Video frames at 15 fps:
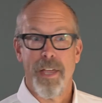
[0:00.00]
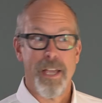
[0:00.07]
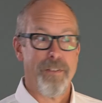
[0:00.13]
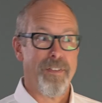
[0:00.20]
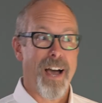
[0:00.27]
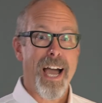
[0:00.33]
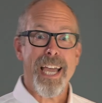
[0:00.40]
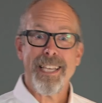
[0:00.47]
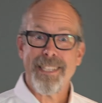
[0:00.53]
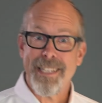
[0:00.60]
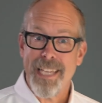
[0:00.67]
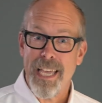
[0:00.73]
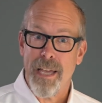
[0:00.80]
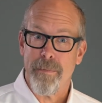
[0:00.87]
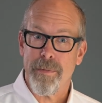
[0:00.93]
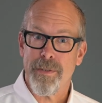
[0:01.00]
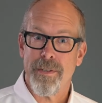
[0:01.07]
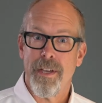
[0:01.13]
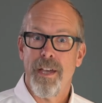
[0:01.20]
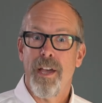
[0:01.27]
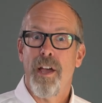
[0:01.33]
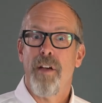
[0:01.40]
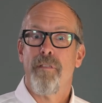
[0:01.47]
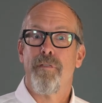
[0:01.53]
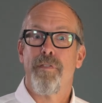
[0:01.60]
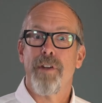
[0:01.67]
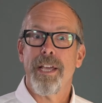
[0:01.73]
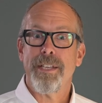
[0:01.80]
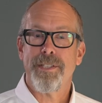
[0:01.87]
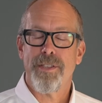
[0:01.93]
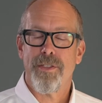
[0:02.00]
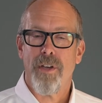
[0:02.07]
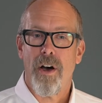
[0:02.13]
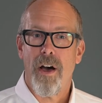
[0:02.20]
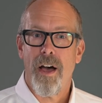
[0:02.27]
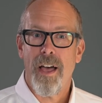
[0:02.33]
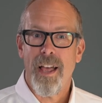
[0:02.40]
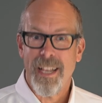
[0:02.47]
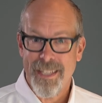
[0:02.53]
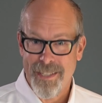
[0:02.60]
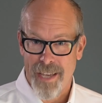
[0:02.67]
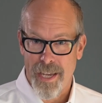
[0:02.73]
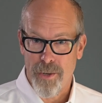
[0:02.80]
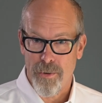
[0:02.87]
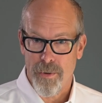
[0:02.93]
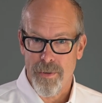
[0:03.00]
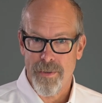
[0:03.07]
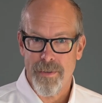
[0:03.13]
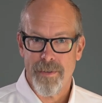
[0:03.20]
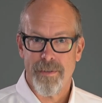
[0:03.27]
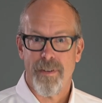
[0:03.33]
Think of ice dams, freeze thaw cycles,